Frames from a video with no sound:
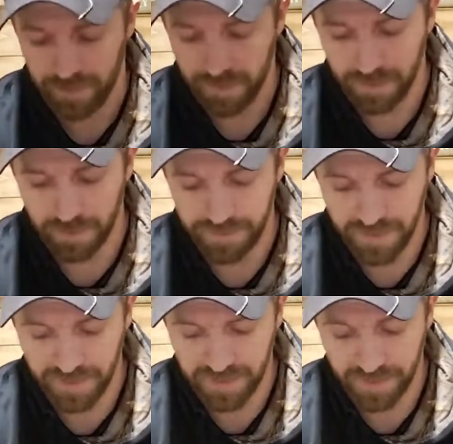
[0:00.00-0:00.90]
I don't know if you
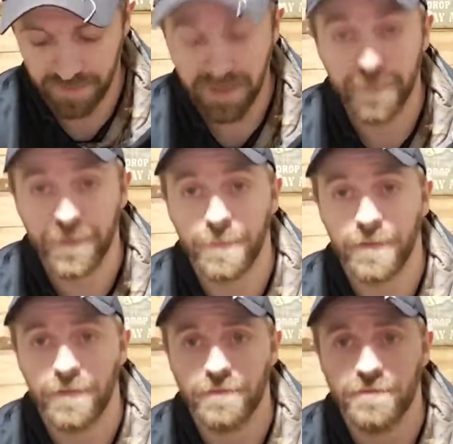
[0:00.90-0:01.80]
guys have been keeping up
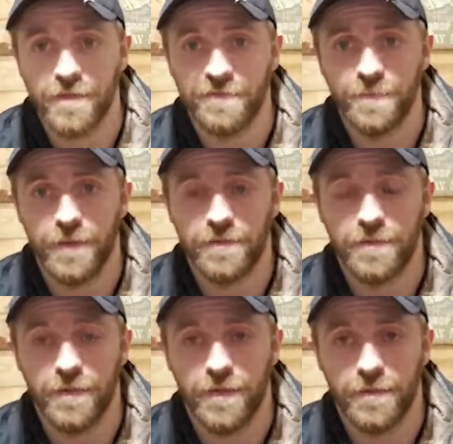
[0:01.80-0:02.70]
on that stuff, but
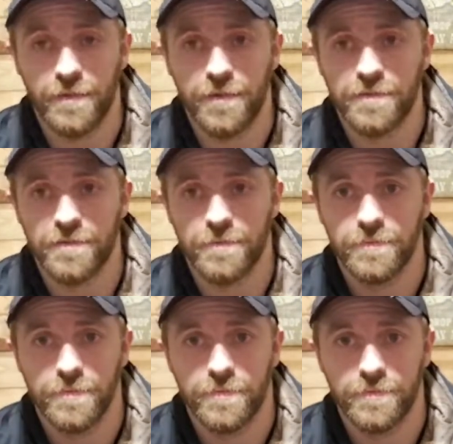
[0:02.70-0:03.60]
lots of
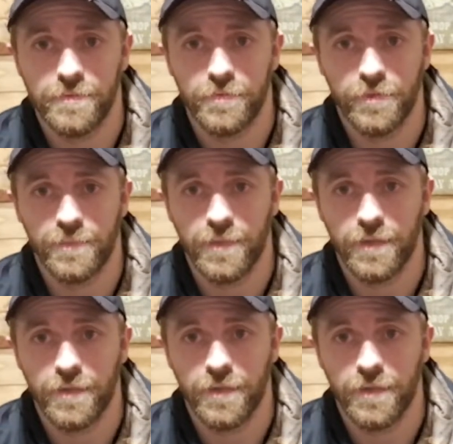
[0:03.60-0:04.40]
dirt about